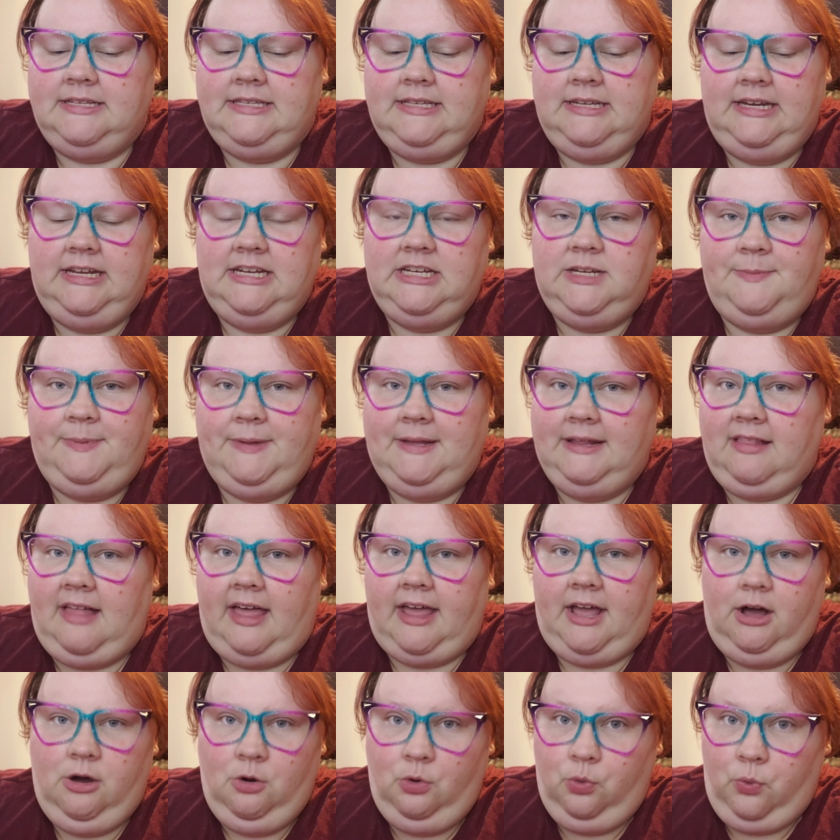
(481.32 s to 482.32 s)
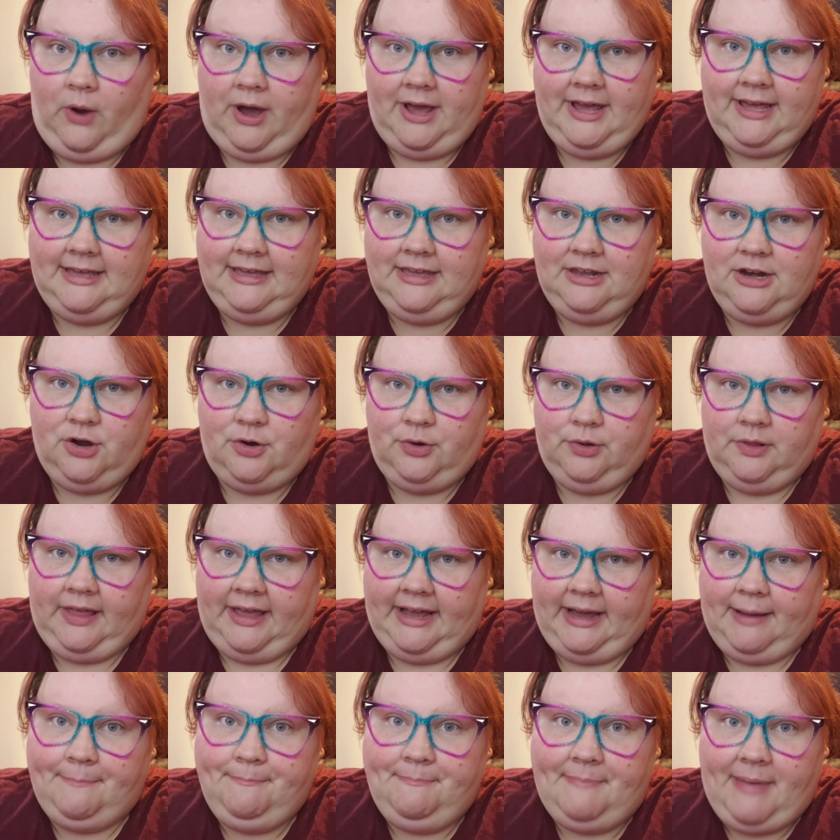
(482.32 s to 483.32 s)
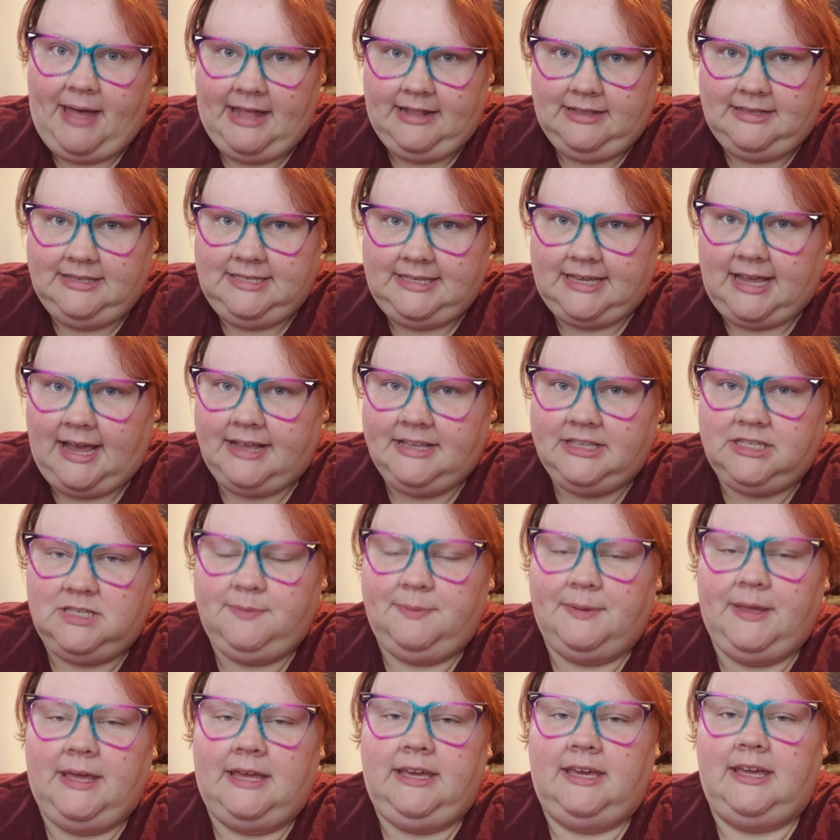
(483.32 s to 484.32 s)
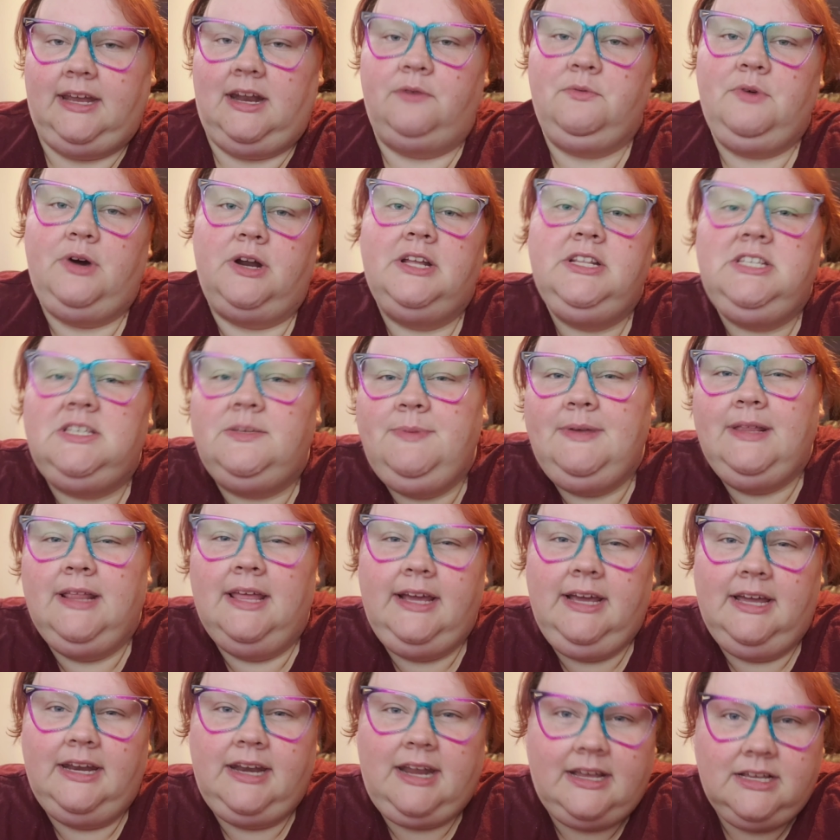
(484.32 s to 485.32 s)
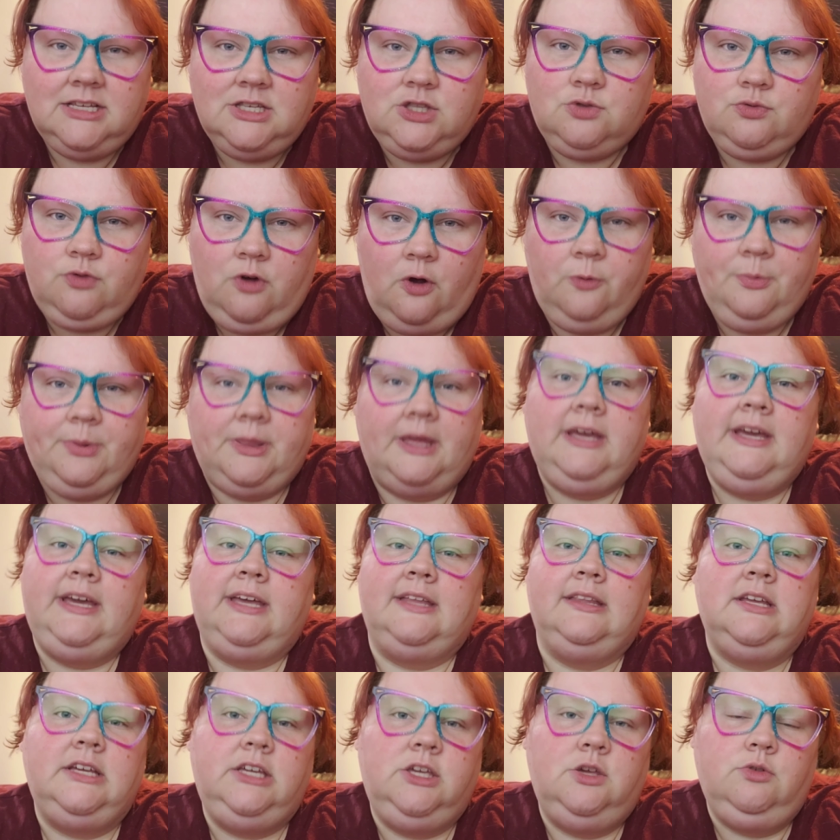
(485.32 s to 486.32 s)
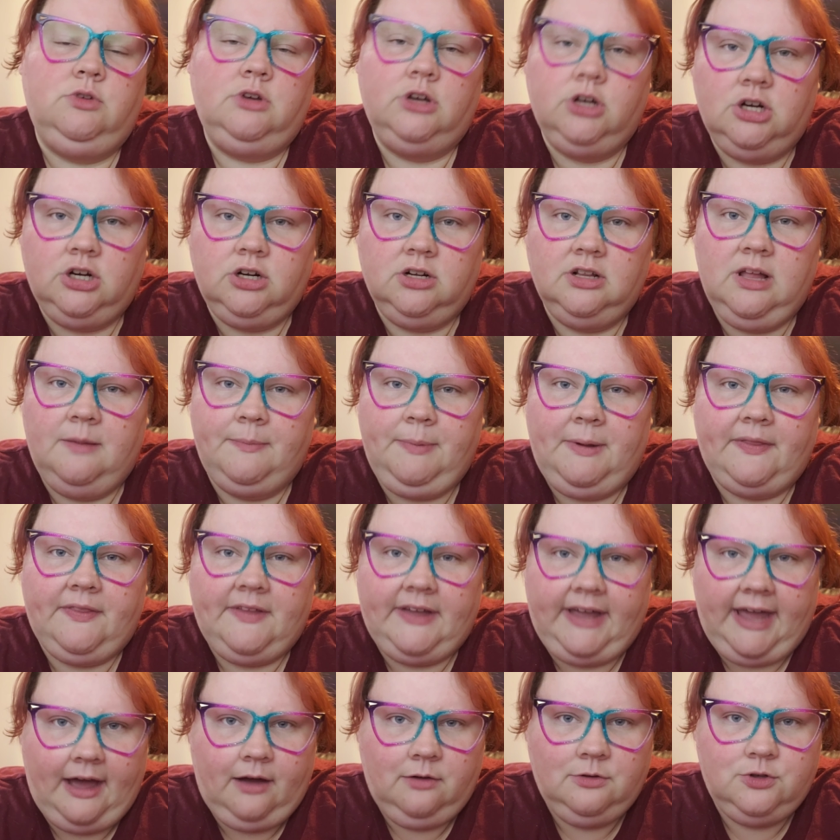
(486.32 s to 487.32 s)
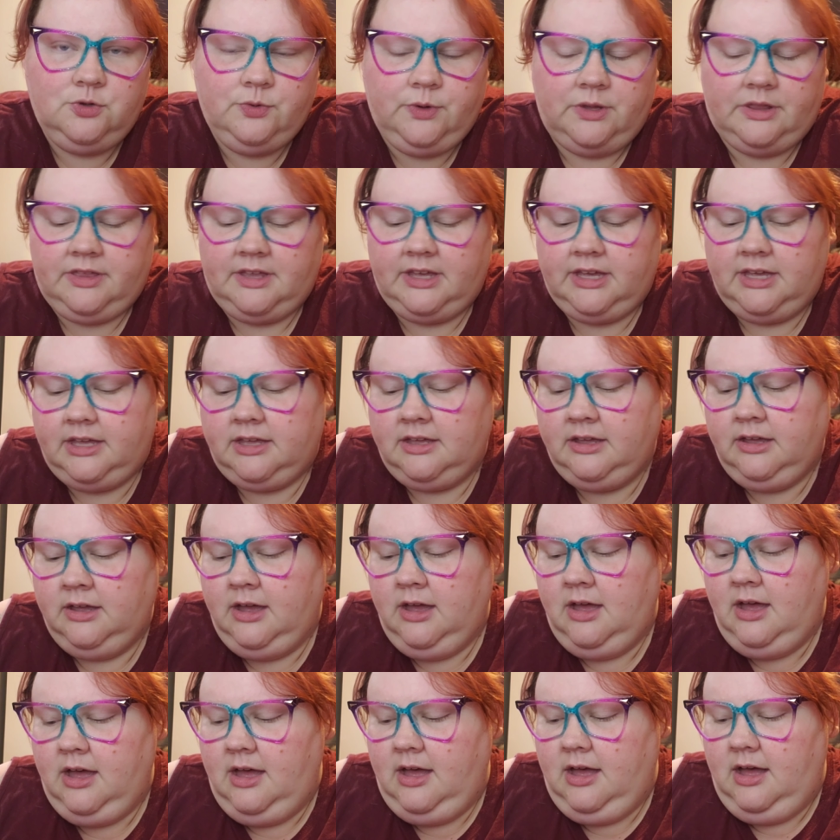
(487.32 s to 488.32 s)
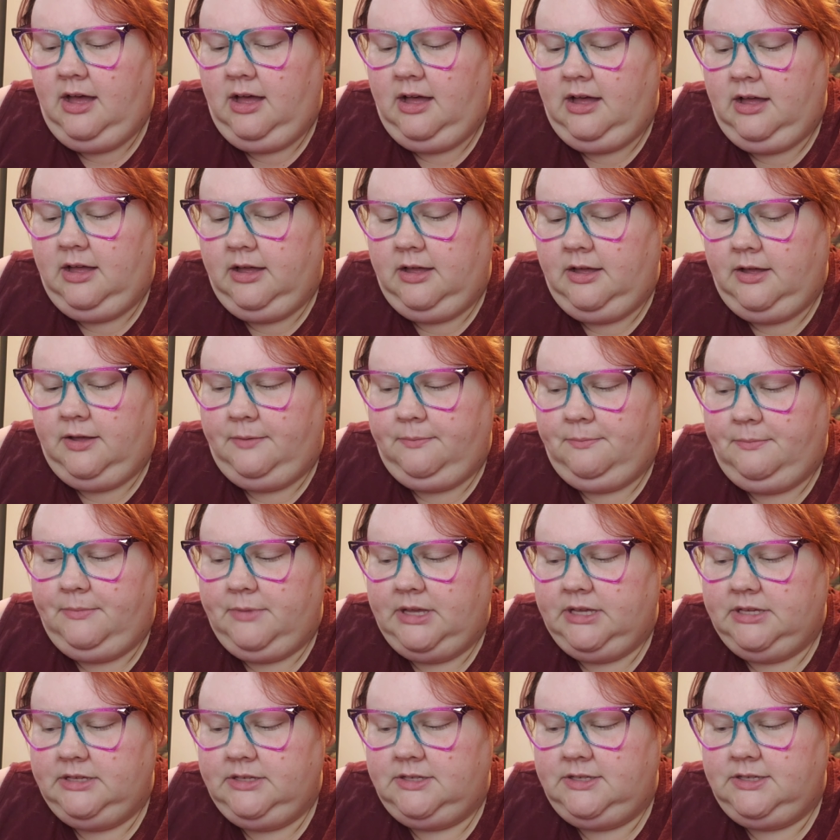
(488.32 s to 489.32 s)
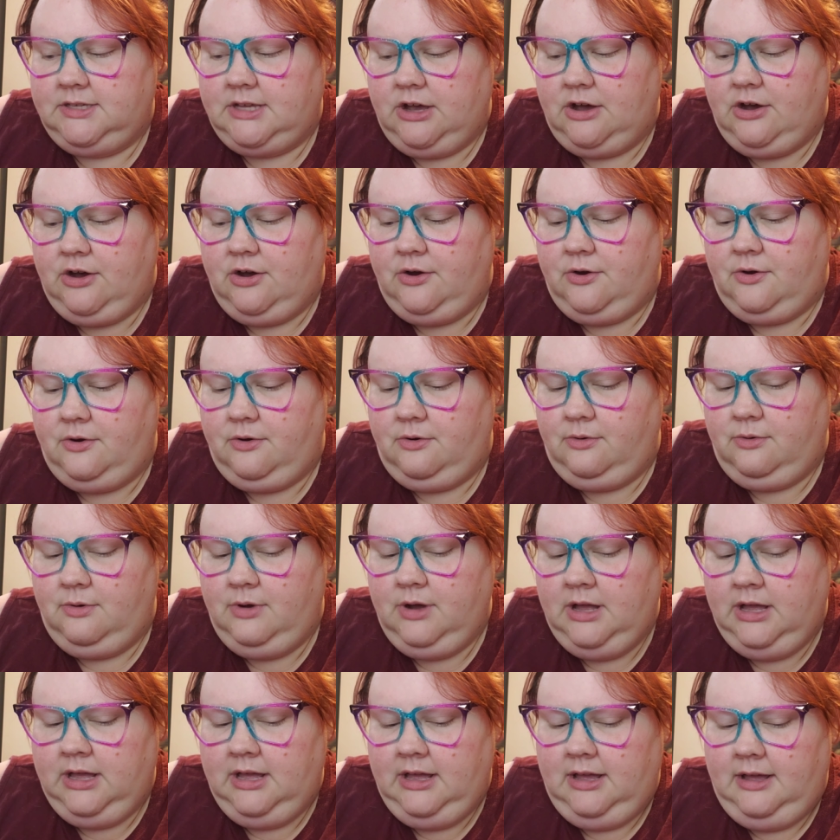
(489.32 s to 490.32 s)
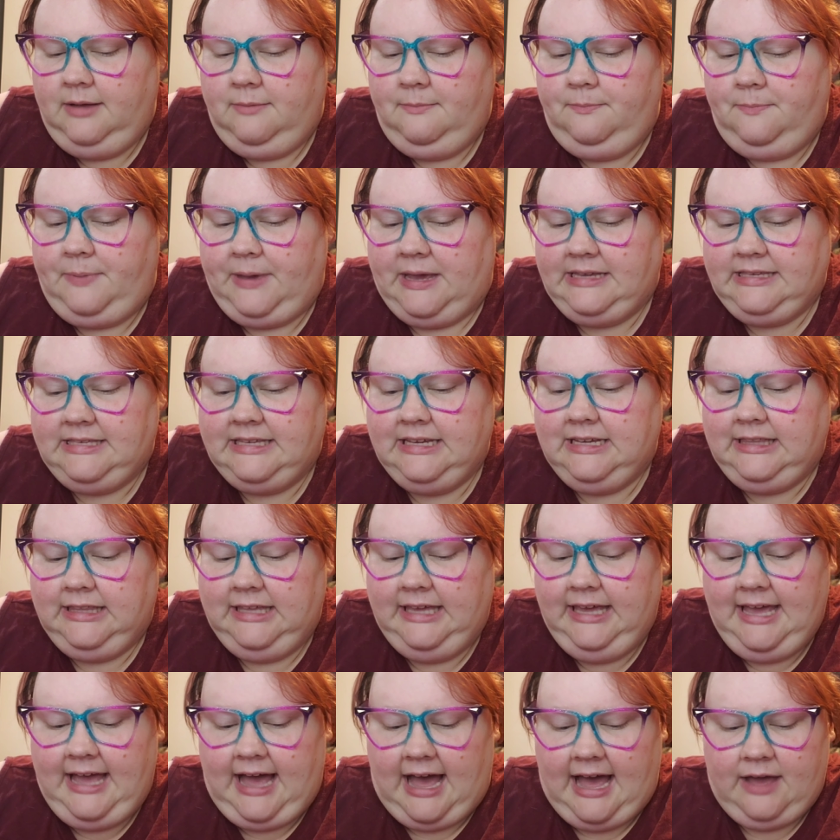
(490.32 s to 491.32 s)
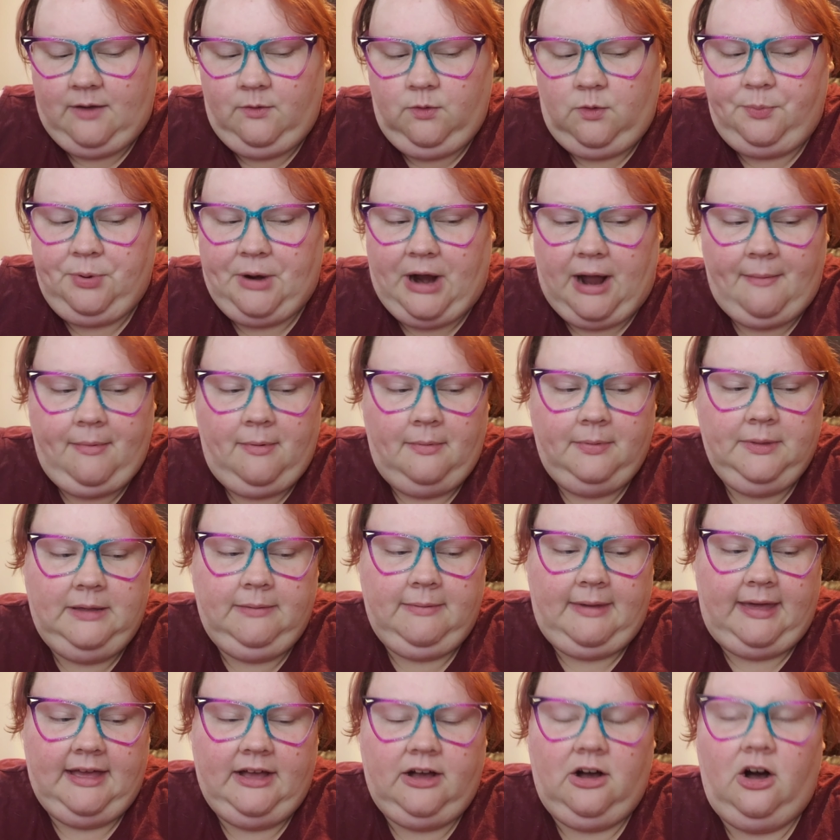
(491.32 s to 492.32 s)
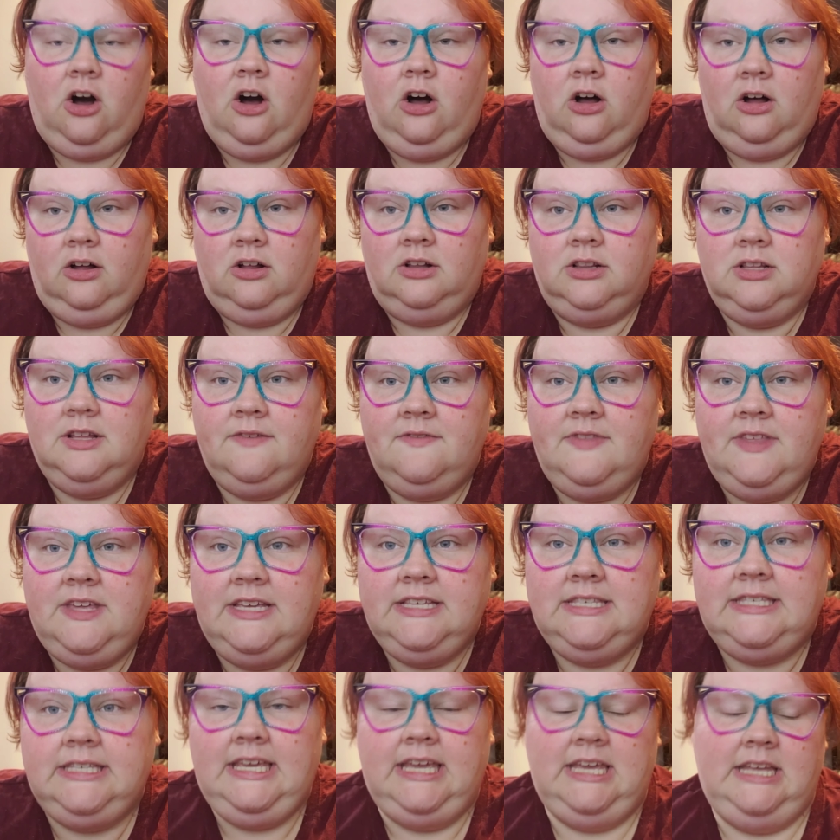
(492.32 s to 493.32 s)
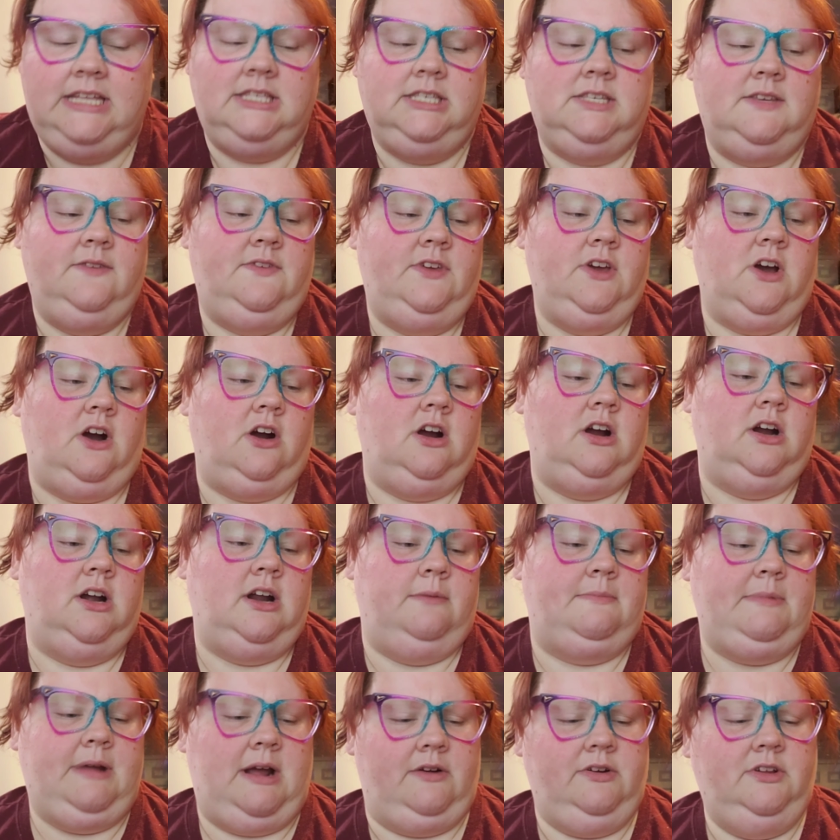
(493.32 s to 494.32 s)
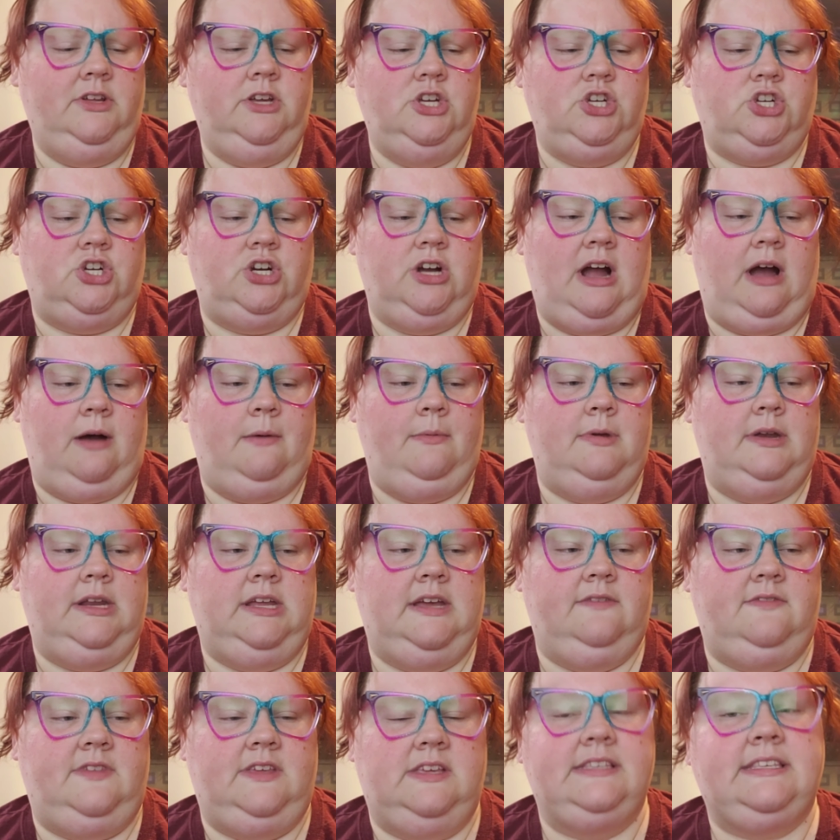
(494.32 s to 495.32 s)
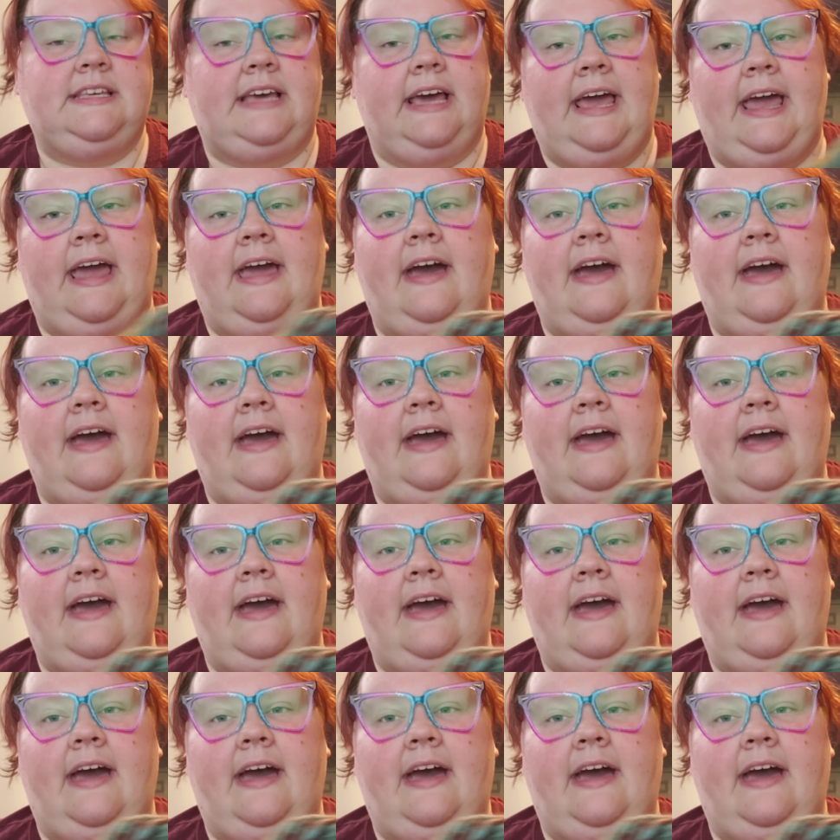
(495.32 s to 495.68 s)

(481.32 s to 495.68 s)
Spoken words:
doesn't need to be like quite, you know, like a bed-sized blanket. I want it to be like a nice throw blanket, like you can curl up on the couch with it. So basically I will probably make all of these skeins of yarn. I'm not really sure how many of these I